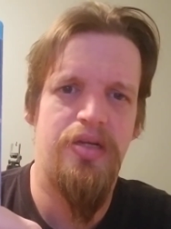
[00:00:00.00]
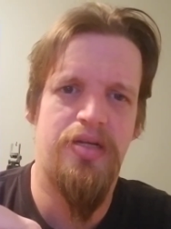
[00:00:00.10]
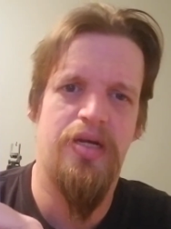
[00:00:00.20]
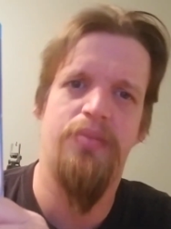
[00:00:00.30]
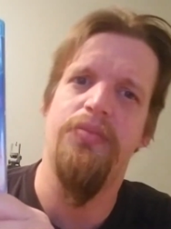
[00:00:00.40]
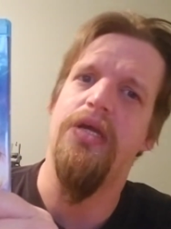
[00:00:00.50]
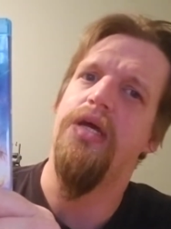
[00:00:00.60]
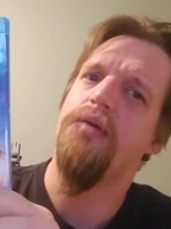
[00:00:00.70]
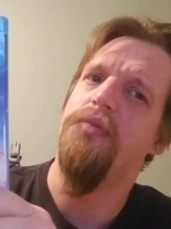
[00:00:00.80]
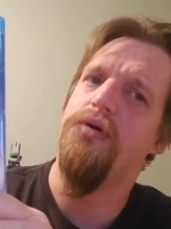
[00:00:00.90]

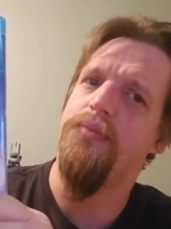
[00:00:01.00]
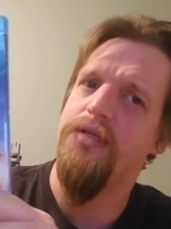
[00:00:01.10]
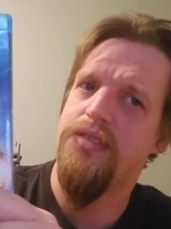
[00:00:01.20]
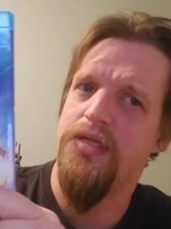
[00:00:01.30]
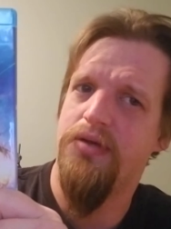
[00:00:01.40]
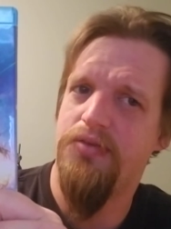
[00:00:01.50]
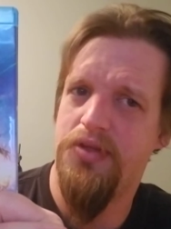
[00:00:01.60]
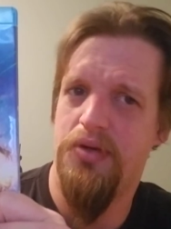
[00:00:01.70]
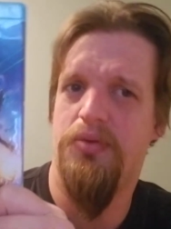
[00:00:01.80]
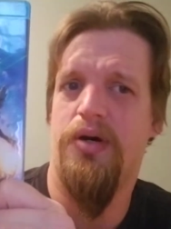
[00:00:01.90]
comedic moments and
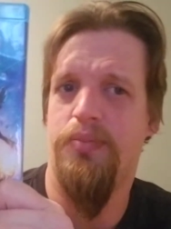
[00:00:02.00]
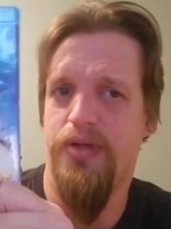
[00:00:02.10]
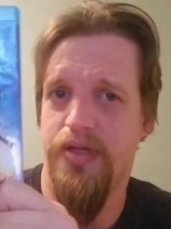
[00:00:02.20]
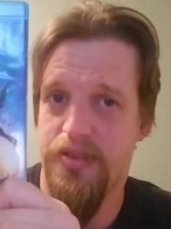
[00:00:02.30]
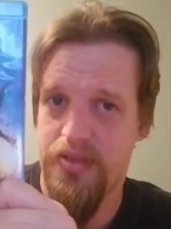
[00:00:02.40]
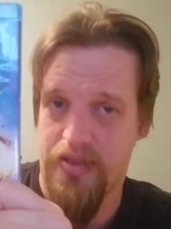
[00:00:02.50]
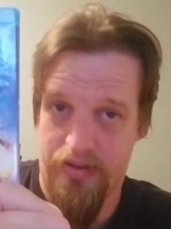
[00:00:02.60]
everything well placed and